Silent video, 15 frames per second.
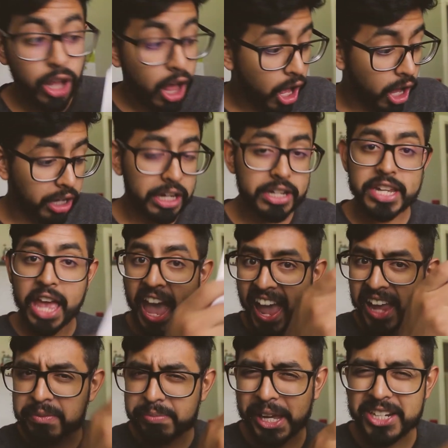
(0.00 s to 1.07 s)
long.
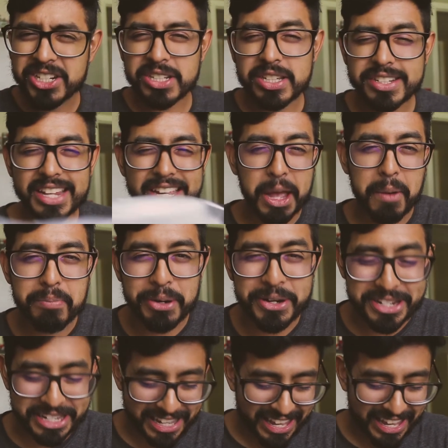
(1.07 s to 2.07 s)
10 pages, it's like a book.